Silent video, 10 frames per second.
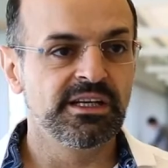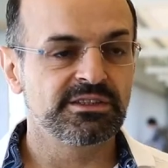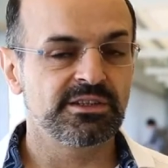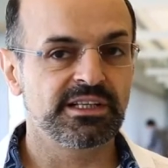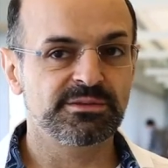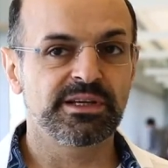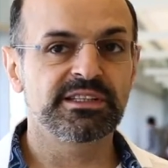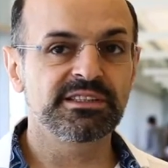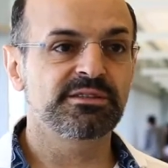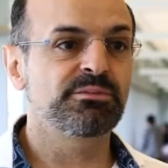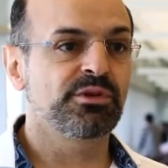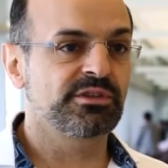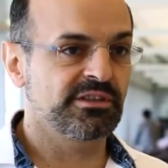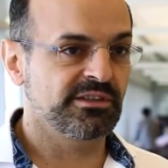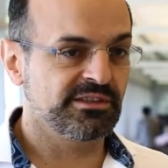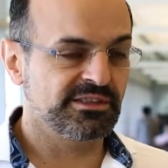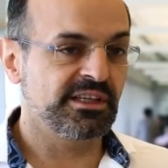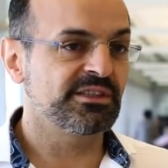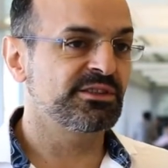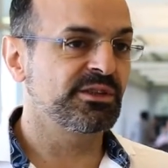So that's why it is important in
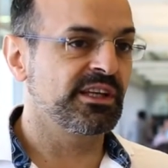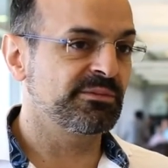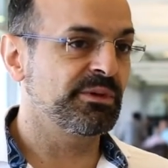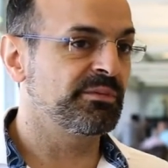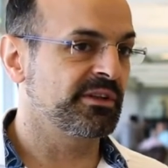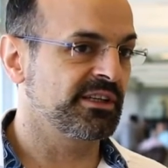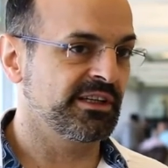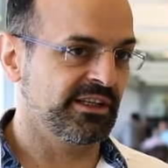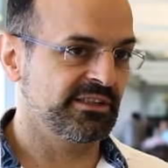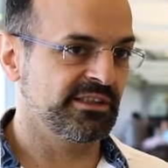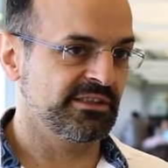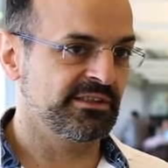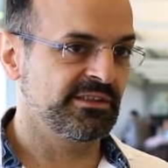science to get people connected.